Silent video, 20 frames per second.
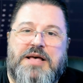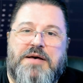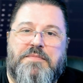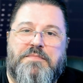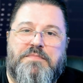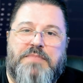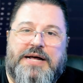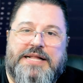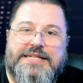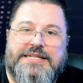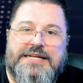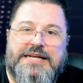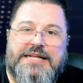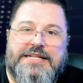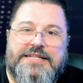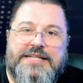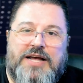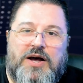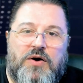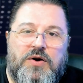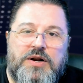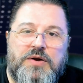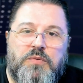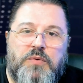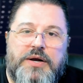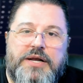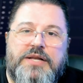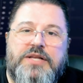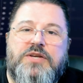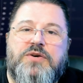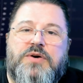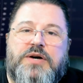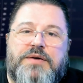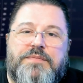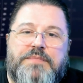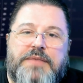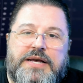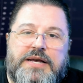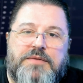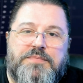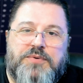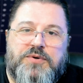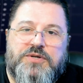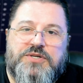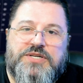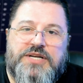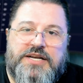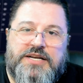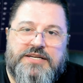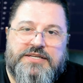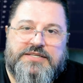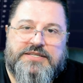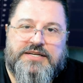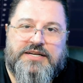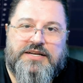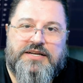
But the only way you can make a purchase